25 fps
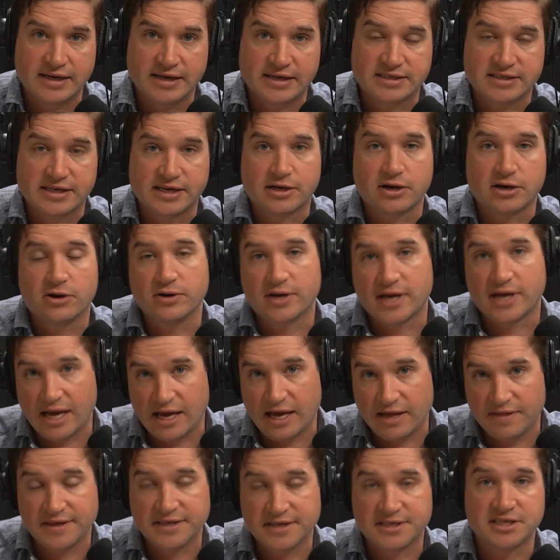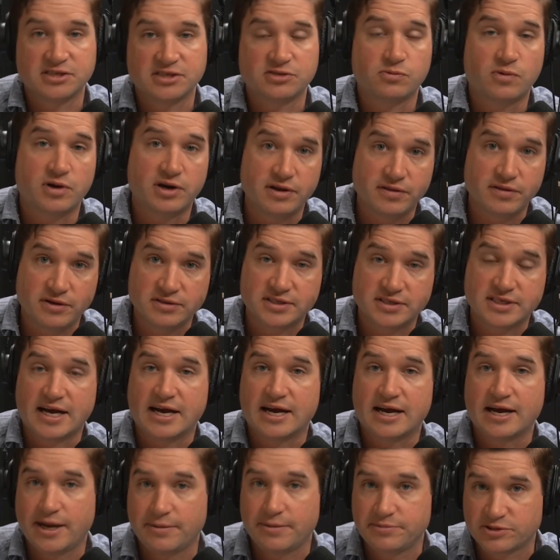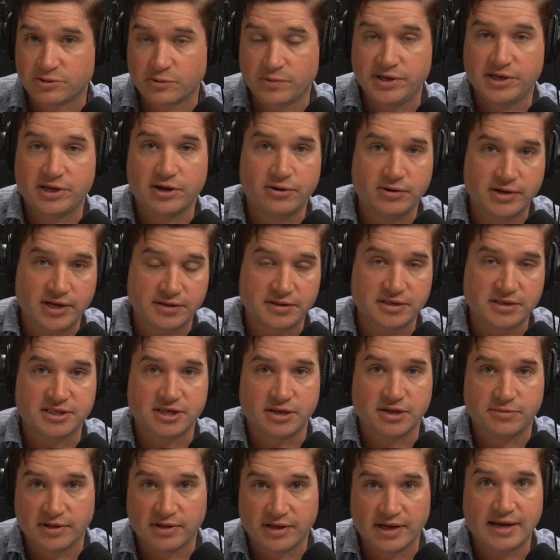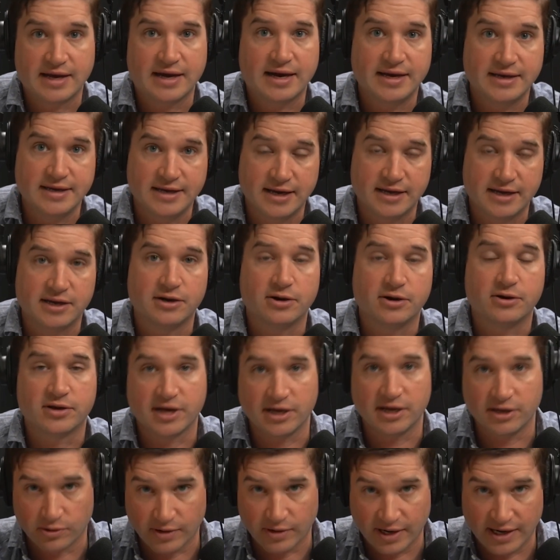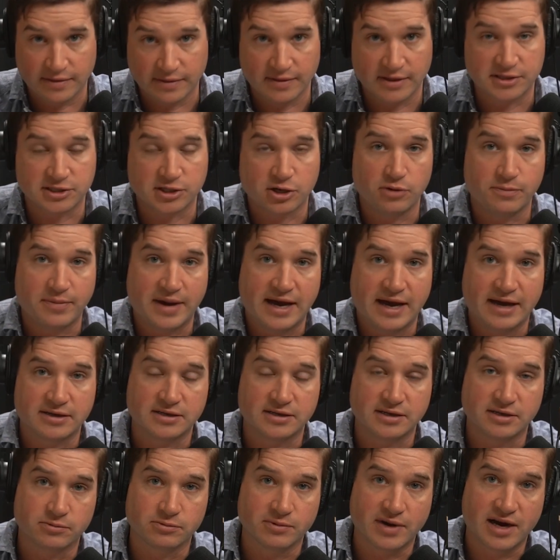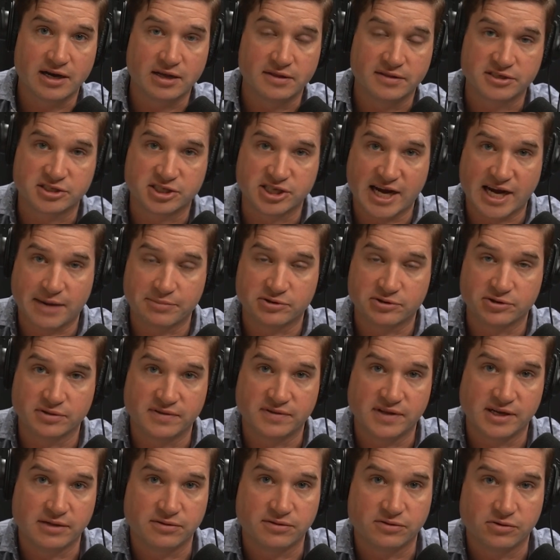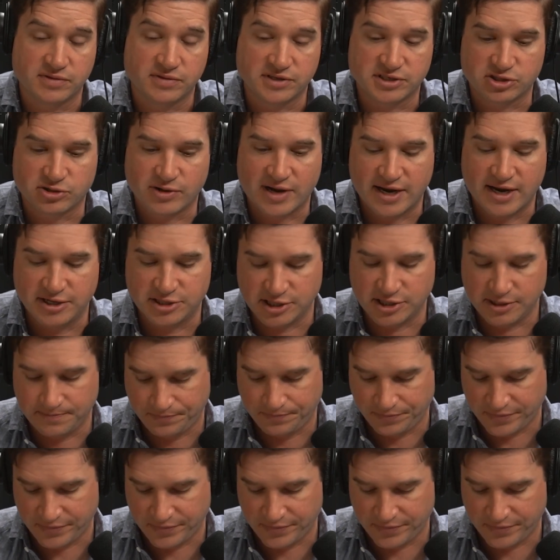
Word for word: It's like, okay, this is one of those times where we don't get the stimuli. I get it. Okay, great. Let's go back to writing this chapter and thinking through this strategy.